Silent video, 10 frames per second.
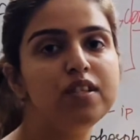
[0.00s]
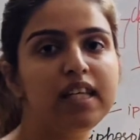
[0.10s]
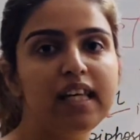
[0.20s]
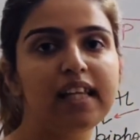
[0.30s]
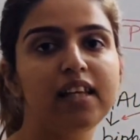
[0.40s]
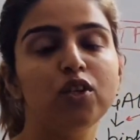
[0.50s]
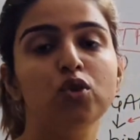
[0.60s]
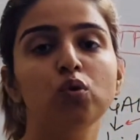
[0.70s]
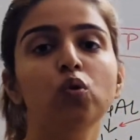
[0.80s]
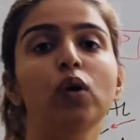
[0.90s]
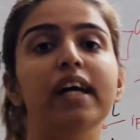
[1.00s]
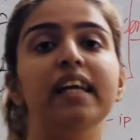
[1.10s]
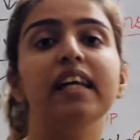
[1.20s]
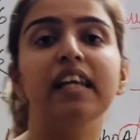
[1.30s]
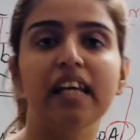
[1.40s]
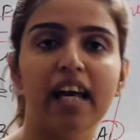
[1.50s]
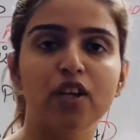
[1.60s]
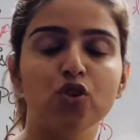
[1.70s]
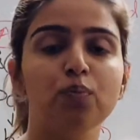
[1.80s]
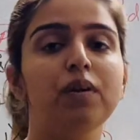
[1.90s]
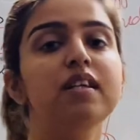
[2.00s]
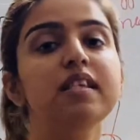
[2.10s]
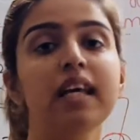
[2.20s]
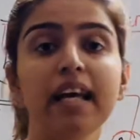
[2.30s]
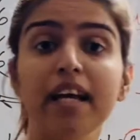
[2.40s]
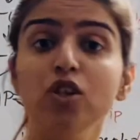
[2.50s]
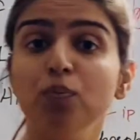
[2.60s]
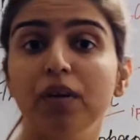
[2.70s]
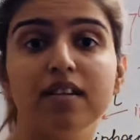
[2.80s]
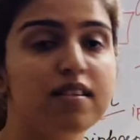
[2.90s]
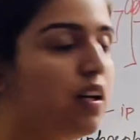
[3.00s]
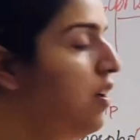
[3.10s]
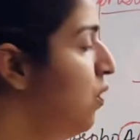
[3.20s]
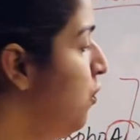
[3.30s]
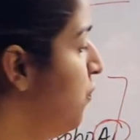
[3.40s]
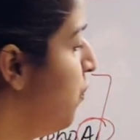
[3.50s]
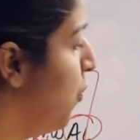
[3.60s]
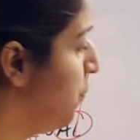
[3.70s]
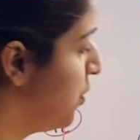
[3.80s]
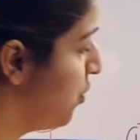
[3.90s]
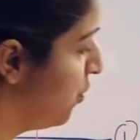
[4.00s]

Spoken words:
see that 2 NADH plus H plus are formed.